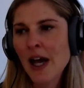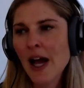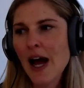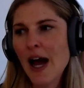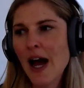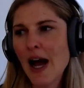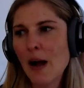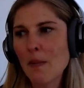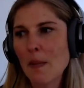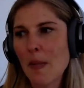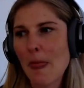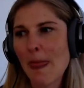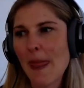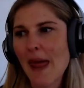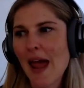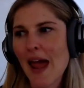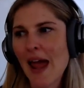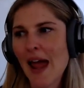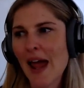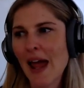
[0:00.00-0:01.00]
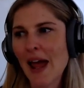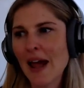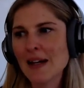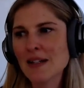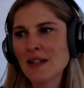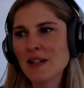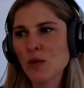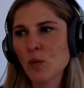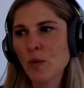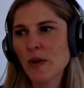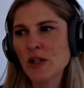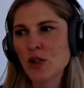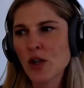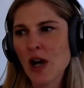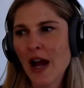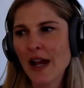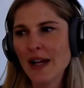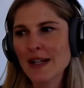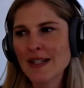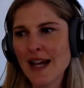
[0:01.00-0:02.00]
And we
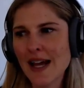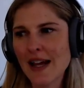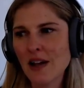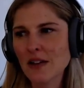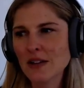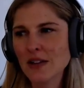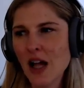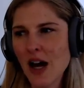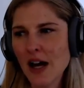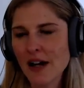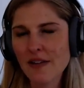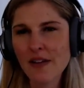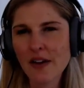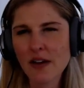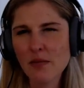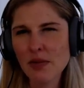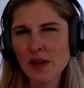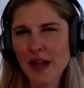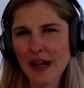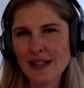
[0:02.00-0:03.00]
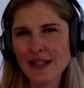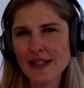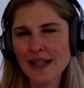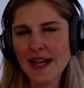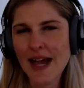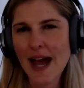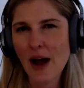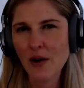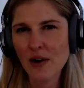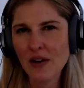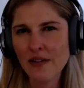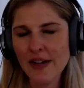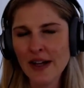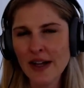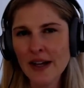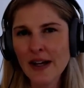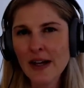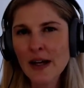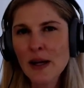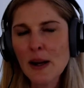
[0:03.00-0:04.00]
try and take a lot of the complexity out of
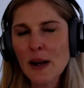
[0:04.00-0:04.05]
it